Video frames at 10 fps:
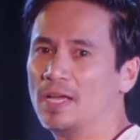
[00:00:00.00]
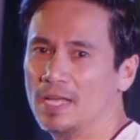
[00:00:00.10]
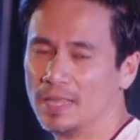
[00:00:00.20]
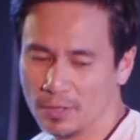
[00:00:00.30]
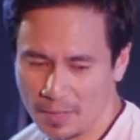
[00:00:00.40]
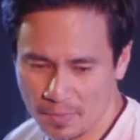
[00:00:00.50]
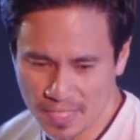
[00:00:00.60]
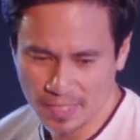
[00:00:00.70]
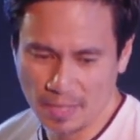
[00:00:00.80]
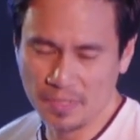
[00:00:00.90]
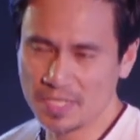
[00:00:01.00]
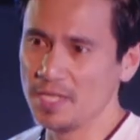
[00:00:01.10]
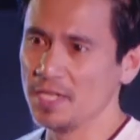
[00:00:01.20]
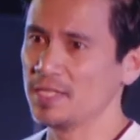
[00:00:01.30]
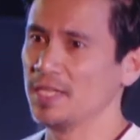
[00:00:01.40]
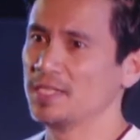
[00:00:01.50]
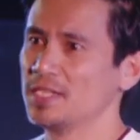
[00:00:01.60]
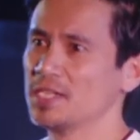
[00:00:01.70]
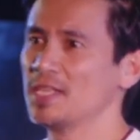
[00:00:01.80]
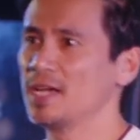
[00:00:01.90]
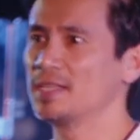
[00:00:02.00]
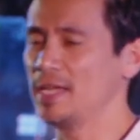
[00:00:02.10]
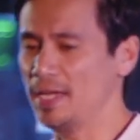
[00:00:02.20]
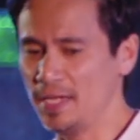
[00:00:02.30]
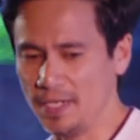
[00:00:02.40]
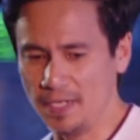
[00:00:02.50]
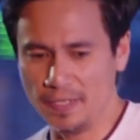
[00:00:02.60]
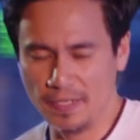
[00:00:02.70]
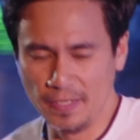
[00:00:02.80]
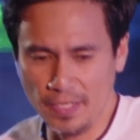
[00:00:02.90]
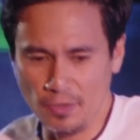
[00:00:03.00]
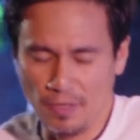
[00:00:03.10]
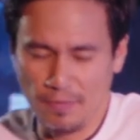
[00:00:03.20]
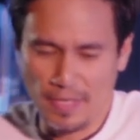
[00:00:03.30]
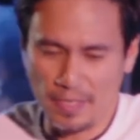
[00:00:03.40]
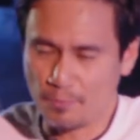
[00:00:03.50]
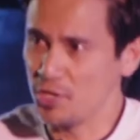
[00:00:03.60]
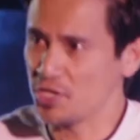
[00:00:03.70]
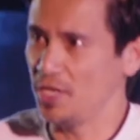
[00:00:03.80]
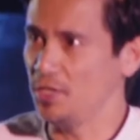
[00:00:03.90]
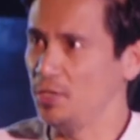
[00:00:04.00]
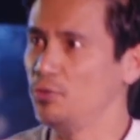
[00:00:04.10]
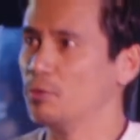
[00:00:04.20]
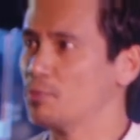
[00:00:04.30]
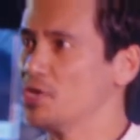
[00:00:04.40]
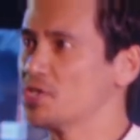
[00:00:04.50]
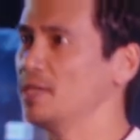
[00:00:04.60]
Now let me say this. This is not a, you know, I appreciate you, you appreciate